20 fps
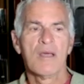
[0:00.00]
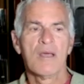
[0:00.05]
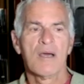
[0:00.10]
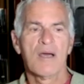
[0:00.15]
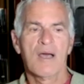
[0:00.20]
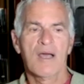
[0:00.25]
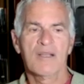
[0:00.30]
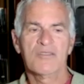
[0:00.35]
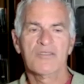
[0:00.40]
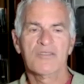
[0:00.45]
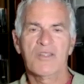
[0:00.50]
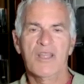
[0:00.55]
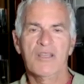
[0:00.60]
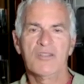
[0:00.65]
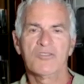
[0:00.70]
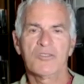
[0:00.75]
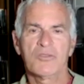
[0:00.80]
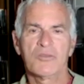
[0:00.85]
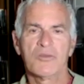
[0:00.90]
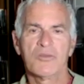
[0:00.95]
I stayed
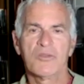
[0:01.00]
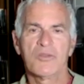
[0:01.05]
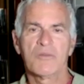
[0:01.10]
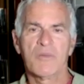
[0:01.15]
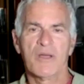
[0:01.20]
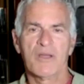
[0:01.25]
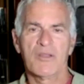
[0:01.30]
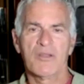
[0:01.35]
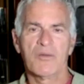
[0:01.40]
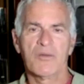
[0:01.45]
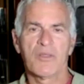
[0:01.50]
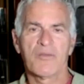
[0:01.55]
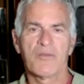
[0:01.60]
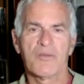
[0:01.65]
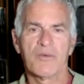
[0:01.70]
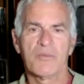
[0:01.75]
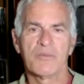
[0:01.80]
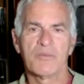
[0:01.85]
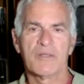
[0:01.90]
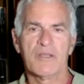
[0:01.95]
true to my
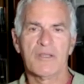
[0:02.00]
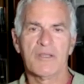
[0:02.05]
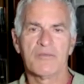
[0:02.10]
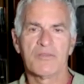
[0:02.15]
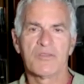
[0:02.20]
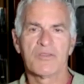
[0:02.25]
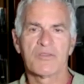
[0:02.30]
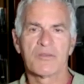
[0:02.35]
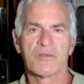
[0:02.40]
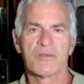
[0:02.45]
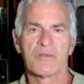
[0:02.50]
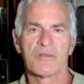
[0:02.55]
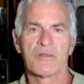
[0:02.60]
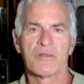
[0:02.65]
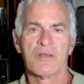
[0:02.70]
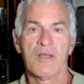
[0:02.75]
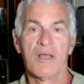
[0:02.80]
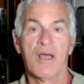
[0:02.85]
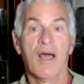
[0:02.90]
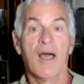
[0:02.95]
youthful beliefs.
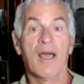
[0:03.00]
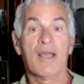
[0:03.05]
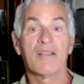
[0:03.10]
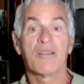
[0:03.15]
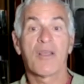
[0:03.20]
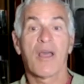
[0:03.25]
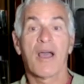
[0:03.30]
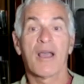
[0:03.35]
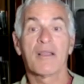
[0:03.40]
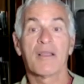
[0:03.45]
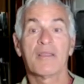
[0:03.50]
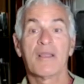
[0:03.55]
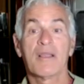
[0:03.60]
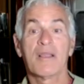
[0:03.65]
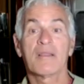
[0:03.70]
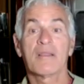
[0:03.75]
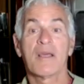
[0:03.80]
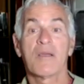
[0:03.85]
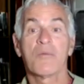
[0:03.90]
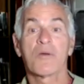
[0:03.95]
I
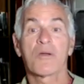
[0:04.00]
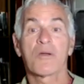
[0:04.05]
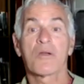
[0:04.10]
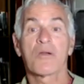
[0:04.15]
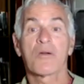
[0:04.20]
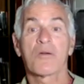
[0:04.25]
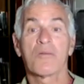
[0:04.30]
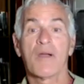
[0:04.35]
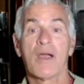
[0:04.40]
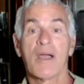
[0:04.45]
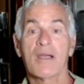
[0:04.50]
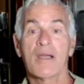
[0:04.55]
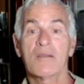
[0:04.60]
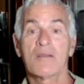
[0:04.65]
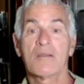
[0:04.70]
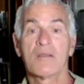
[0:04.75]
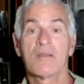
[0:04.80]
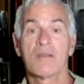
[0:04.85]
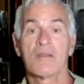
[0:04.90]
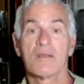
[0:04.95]
think they were correct.
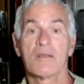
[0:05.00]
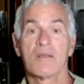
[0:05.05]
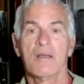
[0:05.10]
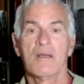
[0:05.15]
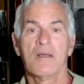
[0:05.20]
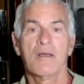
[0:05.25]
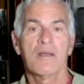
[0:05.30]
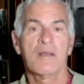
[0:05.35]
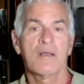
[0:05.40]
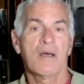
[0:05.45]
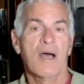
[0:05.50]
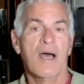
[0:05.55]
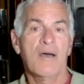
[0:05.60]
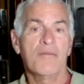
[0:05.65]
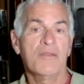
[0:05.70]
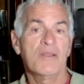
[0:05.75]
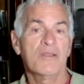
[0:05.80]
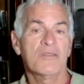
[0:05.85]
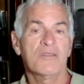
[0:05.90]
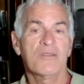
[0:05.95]

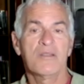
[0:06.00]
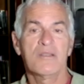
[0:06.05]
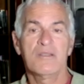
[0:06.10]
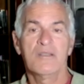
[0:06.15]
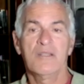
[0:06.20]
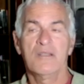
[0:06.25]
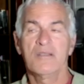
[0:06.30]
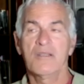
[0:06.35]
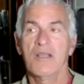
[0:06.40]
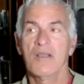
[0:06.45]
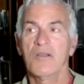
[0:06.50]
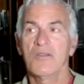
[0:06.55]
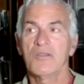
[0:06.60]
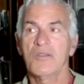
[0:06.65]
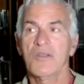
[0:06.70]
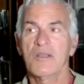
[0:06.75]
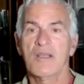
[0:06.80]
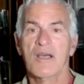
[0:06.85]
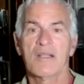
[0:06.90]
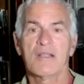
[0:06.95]
Obviously, in details,
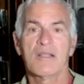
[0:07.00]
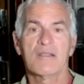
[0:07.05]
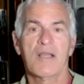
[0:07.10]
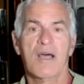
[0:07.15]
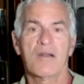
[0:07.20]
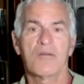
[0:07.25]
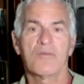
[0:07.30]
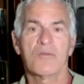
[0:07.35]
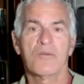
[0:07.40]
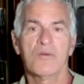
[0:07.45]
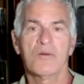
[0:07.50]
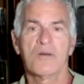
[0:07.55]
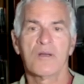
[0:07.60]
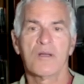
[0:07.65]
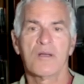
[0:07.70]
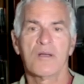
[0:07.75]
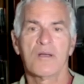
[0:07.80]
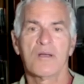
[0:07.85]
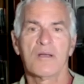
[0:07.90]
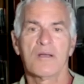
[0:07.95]
I got a lot wrong.
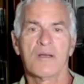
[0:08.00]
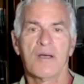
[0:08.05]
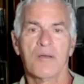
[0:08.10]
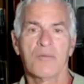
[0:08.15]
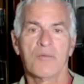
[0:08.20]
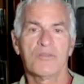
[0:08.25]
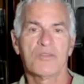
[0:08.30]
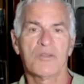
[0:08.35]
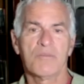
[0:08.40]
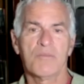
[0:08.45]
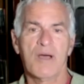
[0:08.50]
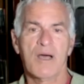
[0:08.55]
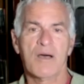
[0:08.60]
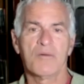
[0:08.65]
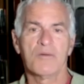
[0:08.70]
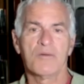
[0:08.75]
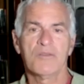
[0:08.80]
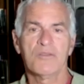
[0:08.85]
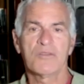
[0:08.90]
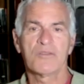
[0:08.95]
I was a
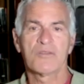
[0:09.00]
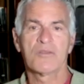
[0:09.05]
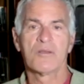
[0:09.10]
Maoist.